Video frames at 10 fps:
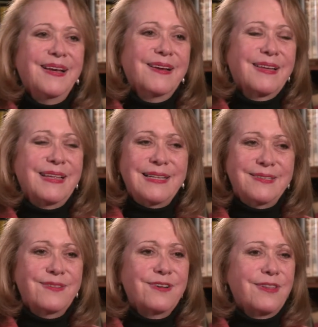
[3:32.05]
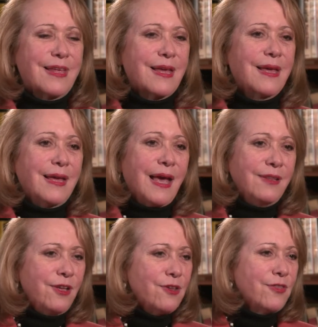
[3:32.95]
Okay, that's the third thing. And
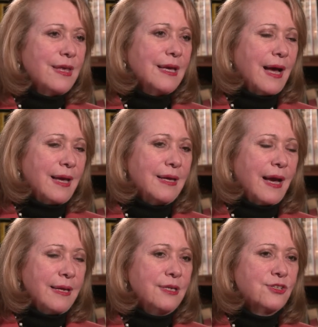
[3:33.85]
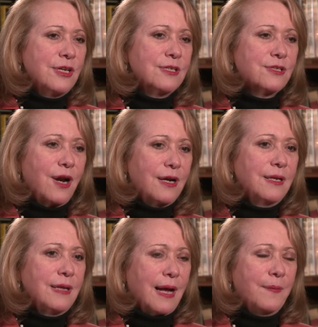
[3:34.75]
the other thing, I initially
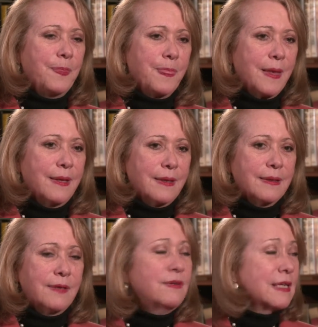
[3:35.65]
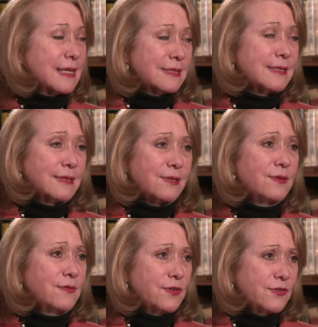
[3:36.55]
started giving classes at the
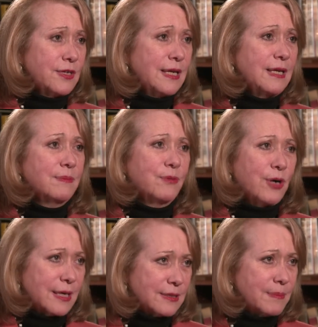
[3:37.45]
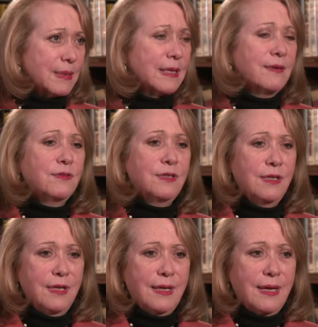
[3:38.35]
university, more academic level,
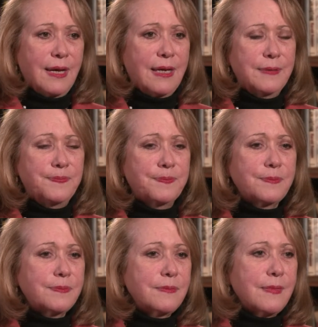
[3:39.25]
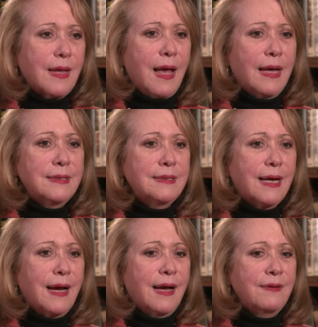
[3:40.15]
and
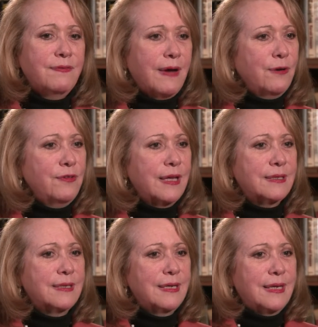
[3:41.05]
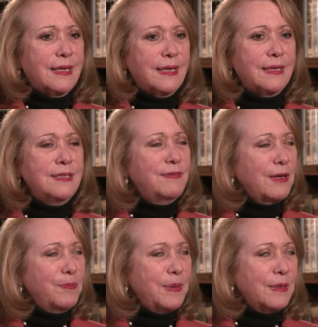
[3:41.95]
I found that in
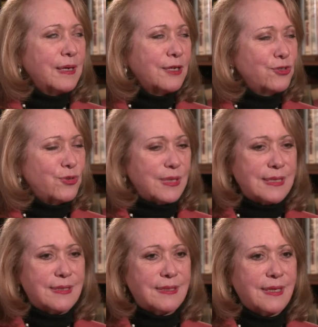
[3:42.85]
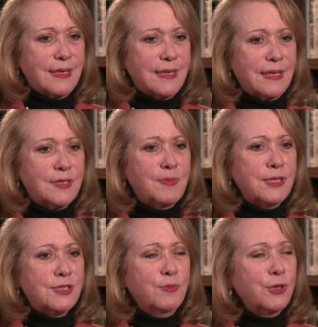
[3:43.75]
developing countries, it's
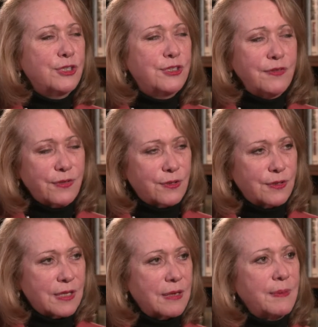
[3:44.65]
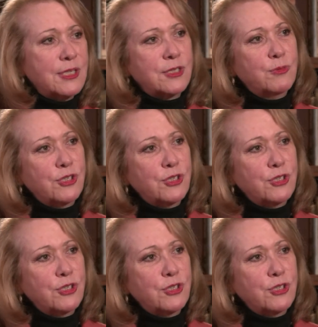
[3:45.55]
much more difficult and a much more